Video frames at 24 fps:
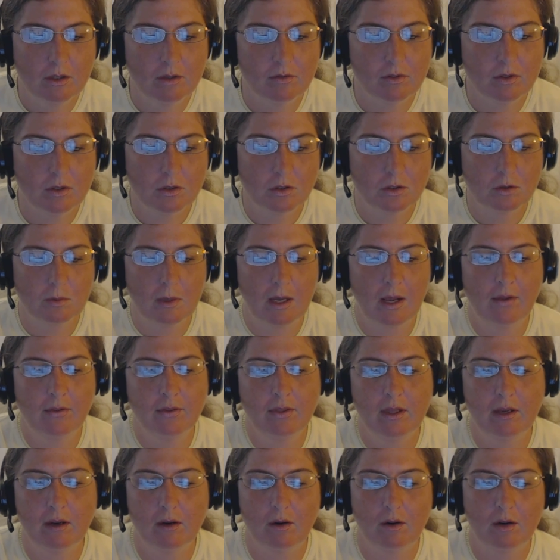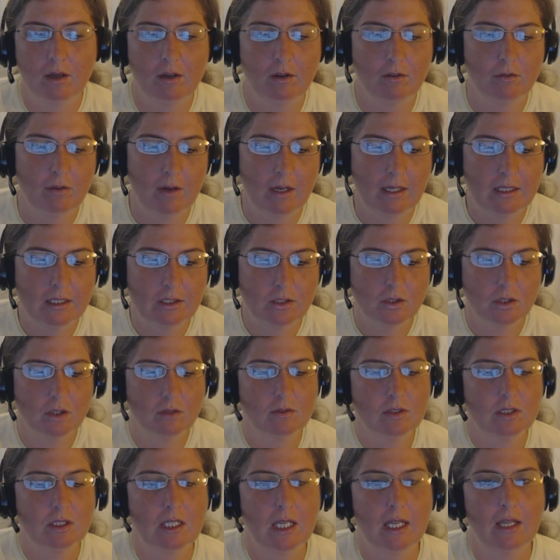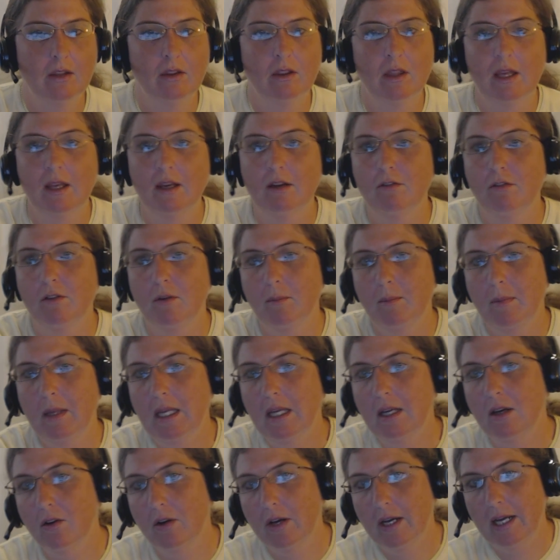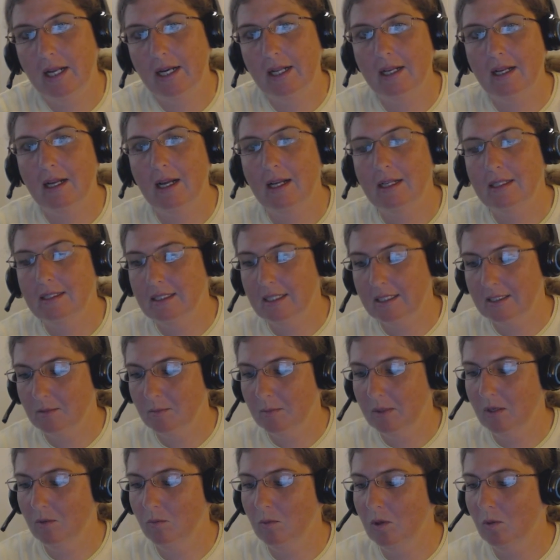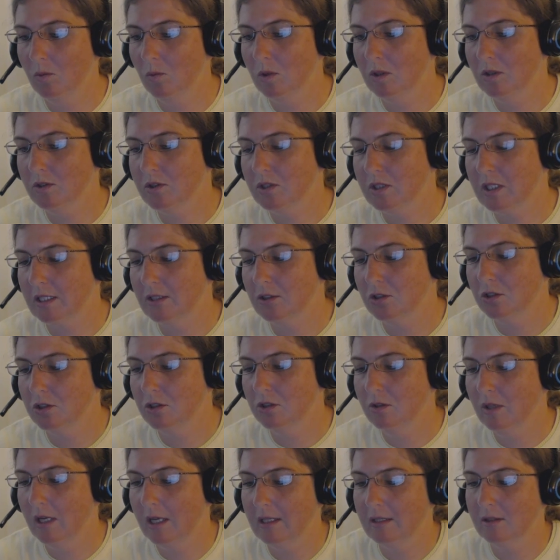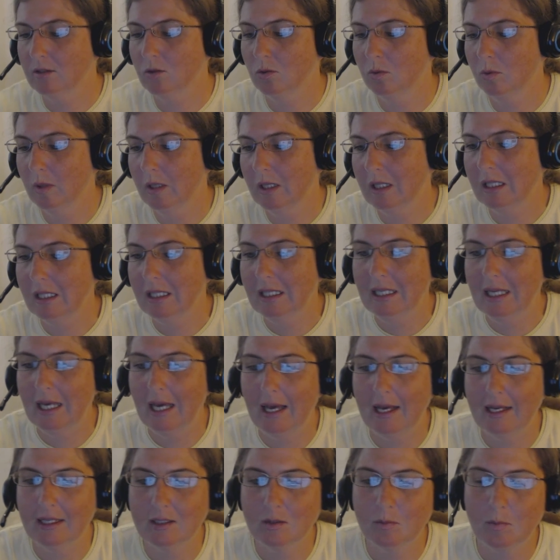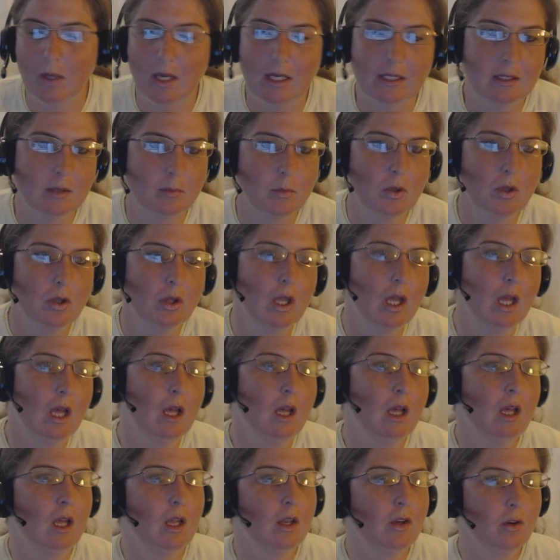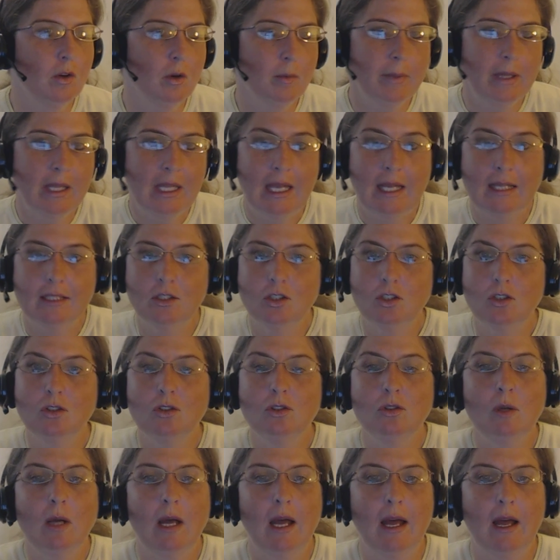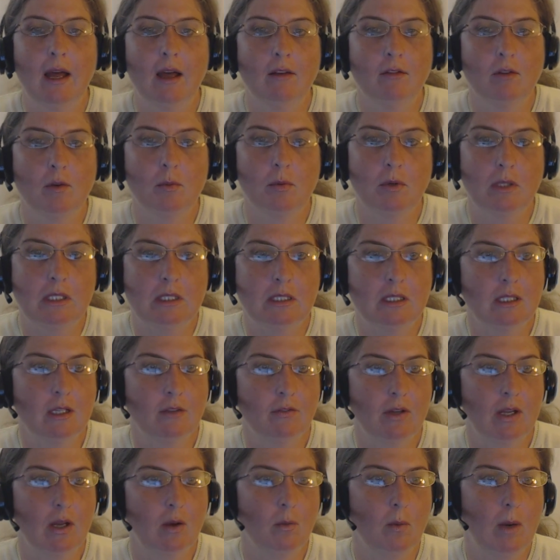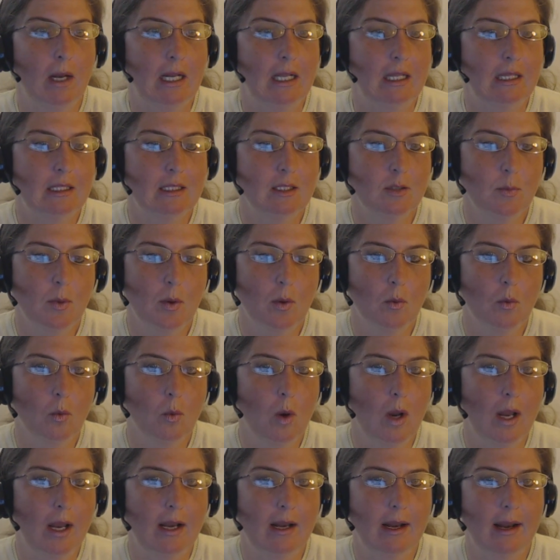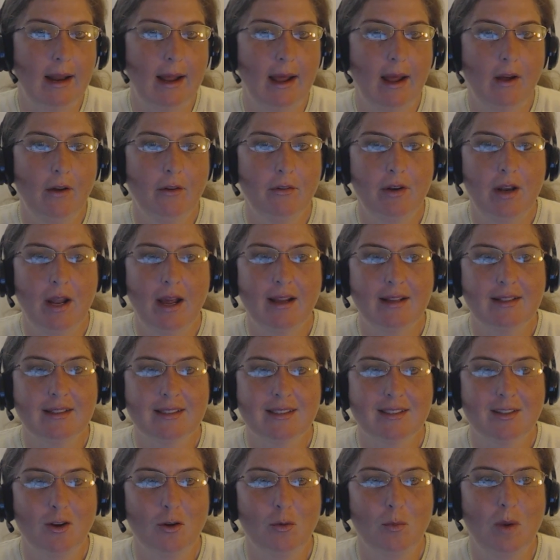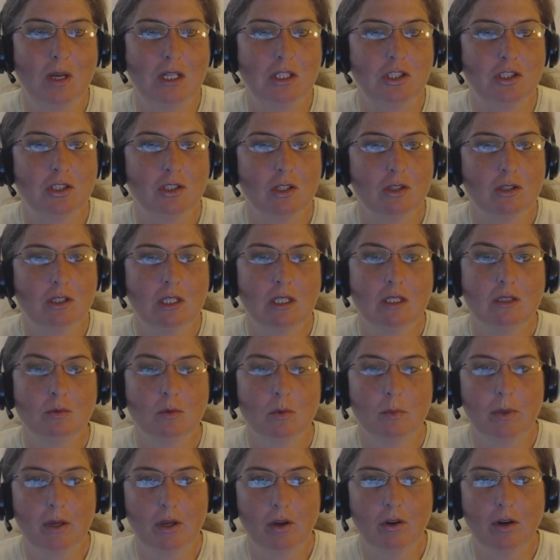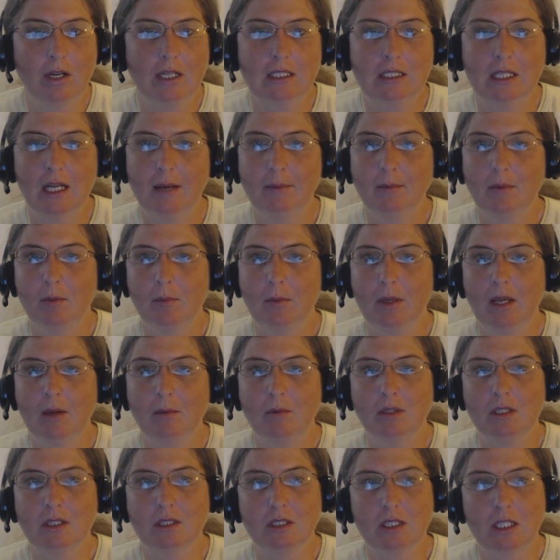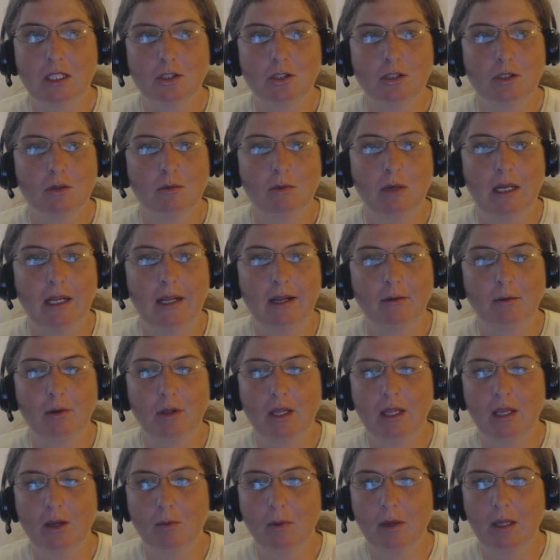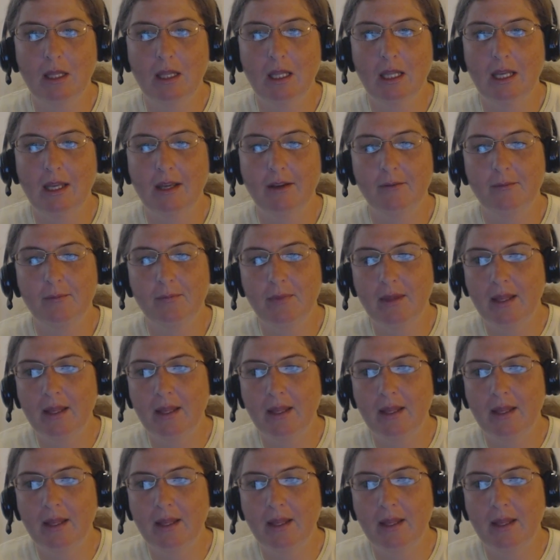you have looked around there and you find a service that you like from me, go ahead and contact me and we will schedule you as quickly as possible. Normally I do have a pretty significant waiting list, but right now not so much. So this would be a great time to be able to schedule a reading really quickly.